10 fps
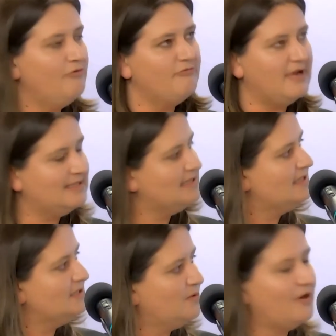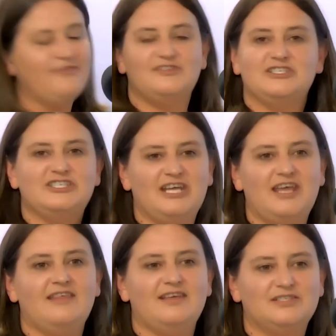Residents would often
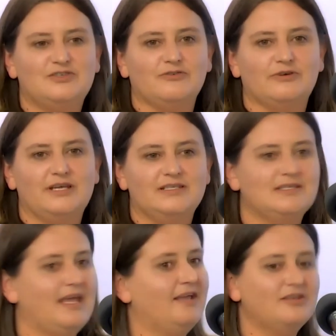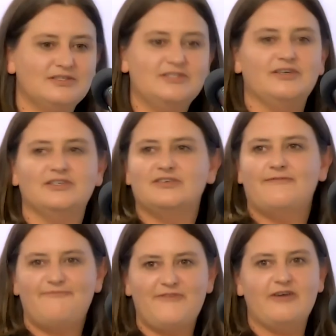share their stories and concerns
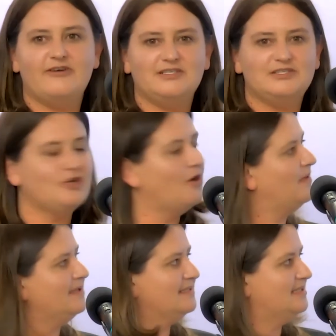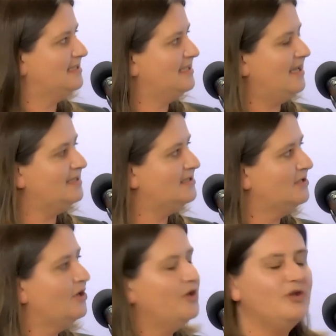on various topics to Tess,
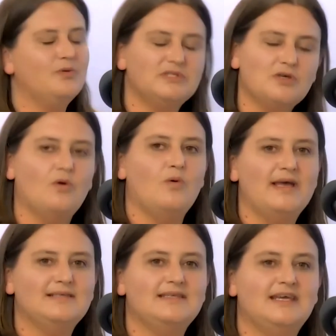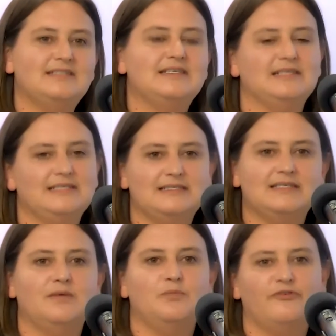who was always there to
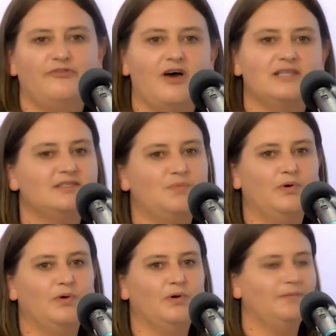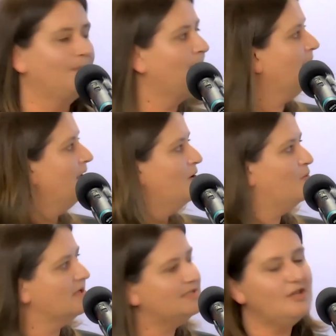listen and provide support,
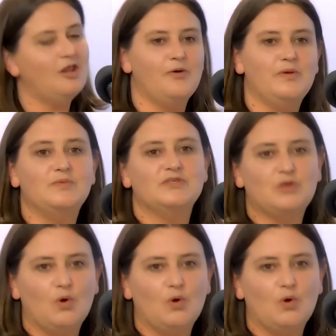whilst Chloe was